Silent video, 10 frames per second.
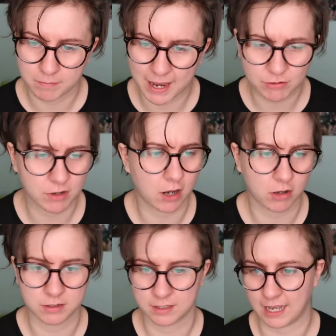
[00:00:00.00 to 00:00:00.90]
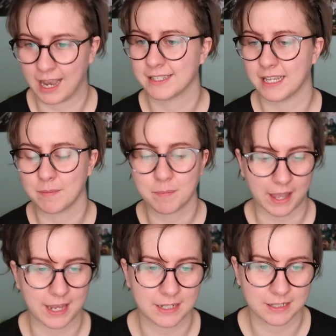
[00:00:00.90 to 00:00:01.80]
matriarchal society
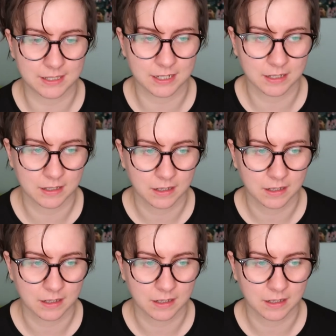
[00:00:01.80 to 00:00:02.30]
based...